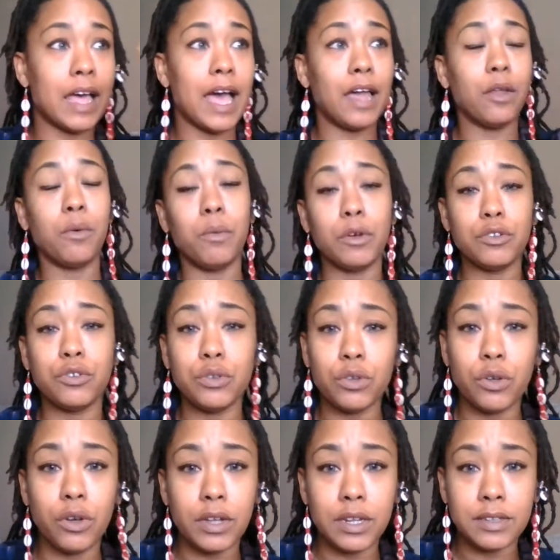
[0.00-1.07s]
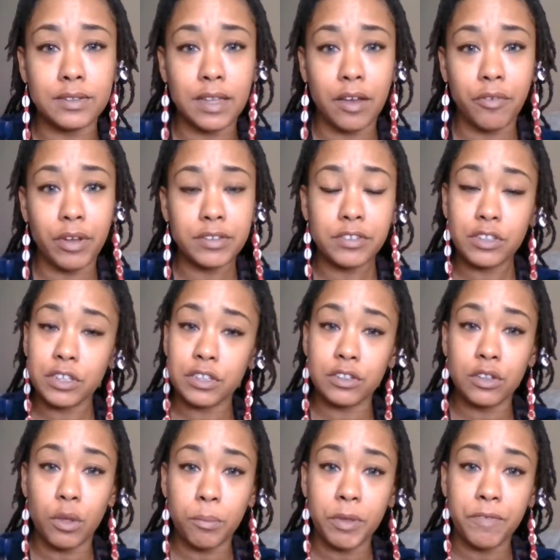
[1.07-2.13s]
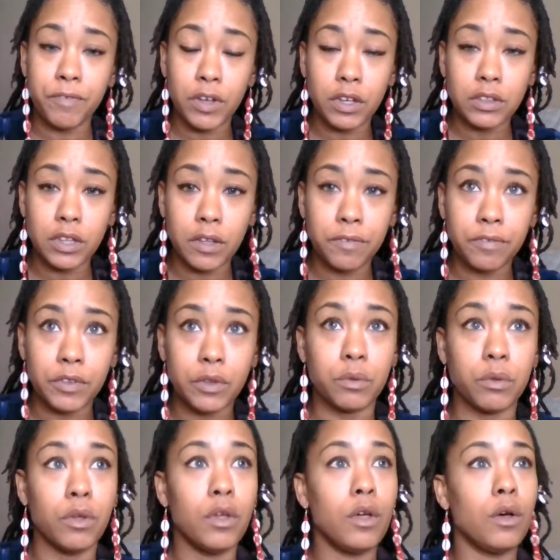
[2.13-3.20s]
I don't want you to go in this direction because it's going to be fucked up for you.